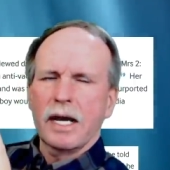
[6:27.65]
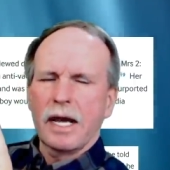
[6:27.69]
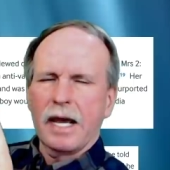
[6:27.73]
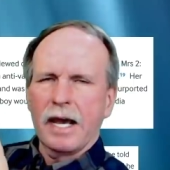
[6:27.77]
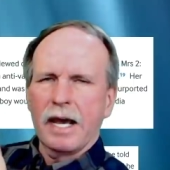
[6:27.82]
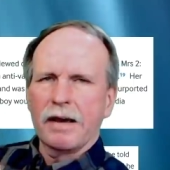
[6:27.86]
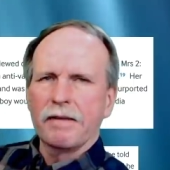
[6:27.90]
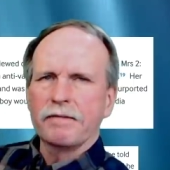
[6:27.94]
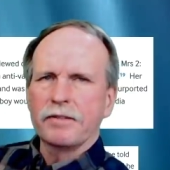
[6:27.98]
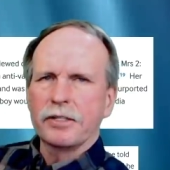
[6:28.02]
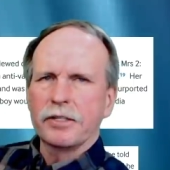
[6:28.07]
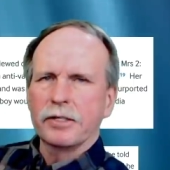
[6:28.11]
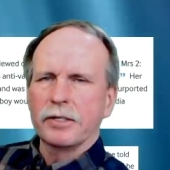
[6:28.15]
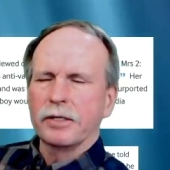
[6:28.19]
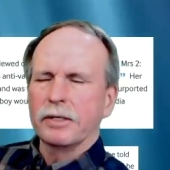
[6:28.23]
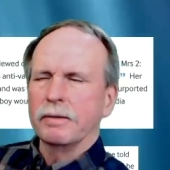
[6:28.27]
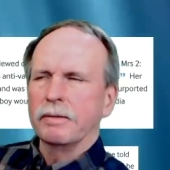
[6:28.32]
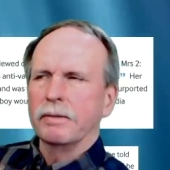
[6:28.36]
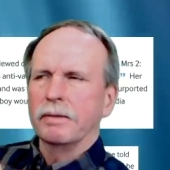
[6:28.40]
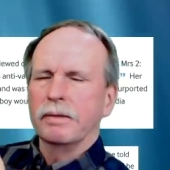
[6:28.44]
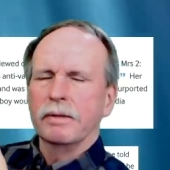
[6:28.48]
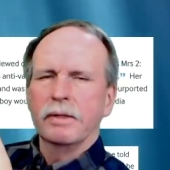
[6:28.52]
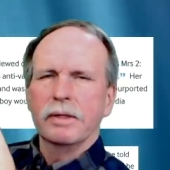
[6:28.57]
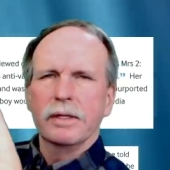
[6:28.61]

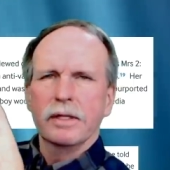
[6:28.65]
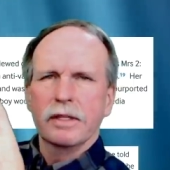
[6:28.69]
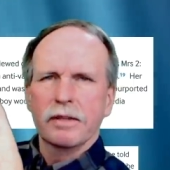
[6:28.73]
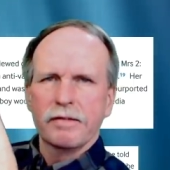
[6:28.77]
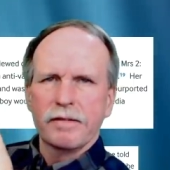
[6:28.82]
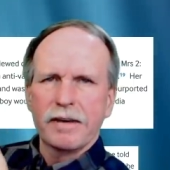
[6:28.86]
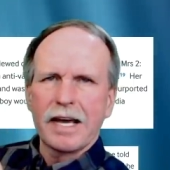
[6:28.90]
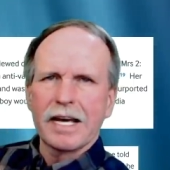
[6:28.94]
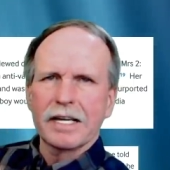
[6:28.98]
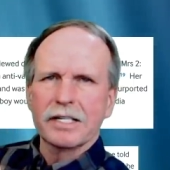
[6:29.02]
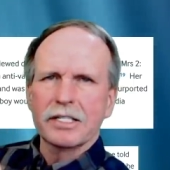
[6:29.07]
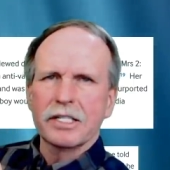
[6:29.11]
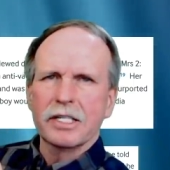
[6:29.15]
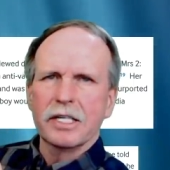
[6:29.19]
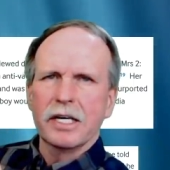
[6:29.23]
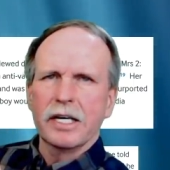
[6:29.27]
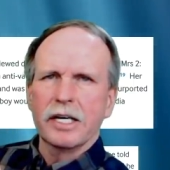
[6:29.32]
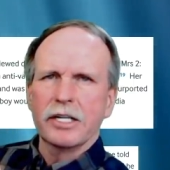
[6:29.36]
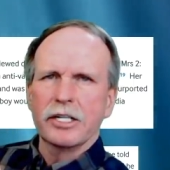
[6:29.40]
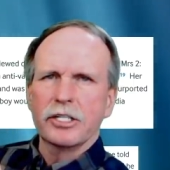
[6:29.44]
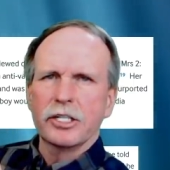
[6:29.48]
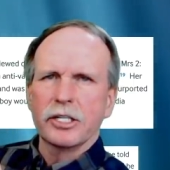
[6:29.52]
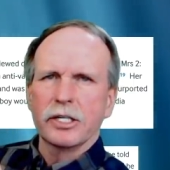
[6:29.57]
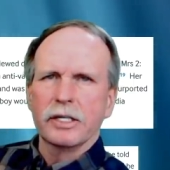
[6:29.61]
after the
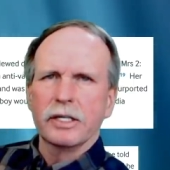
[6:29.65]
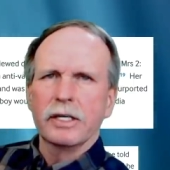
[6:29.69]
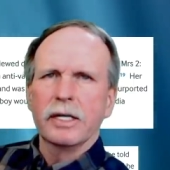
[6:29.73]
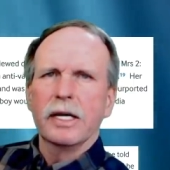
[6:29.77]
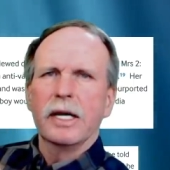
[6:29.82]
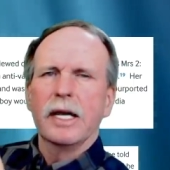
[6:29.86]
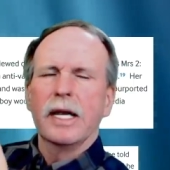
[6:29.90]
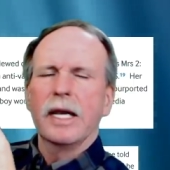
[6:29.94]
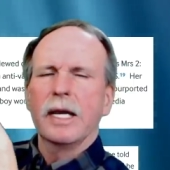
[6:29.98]
vaccination,